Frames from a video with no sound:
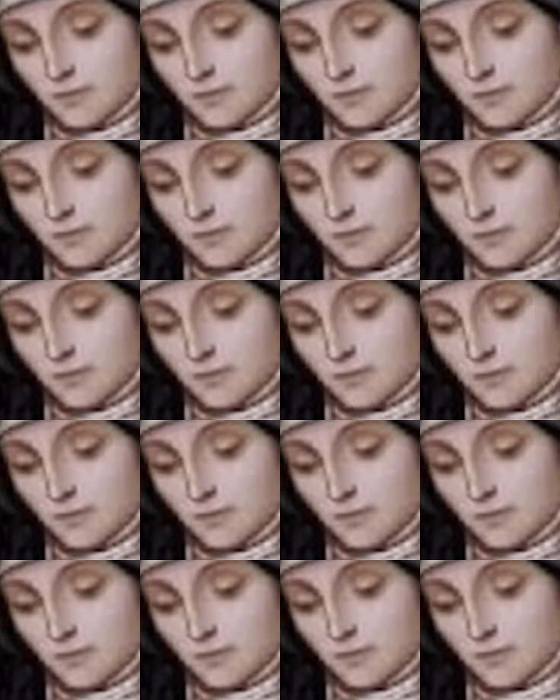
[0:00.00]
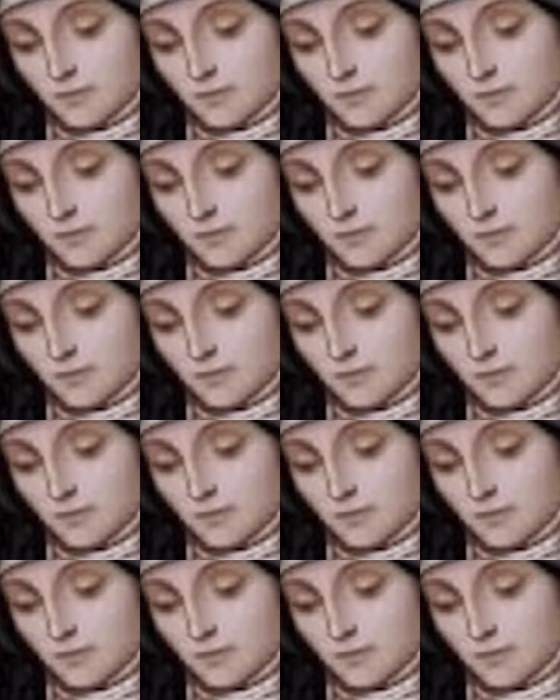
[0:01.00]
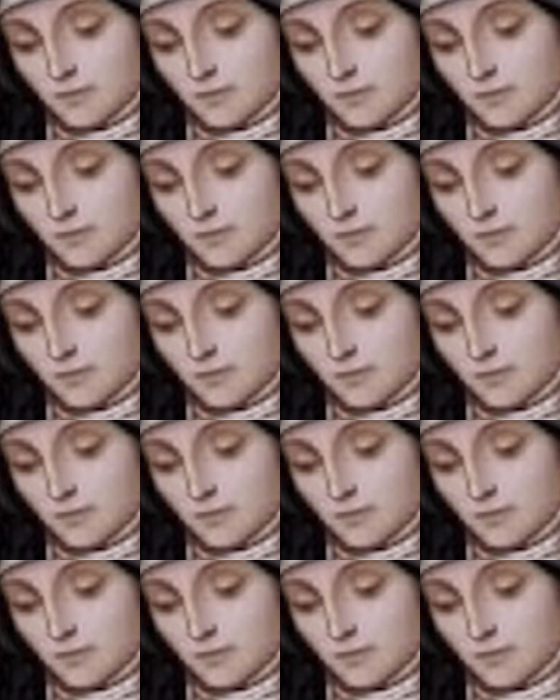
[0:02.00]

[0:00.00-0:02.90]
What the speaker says: The person shown says nothing.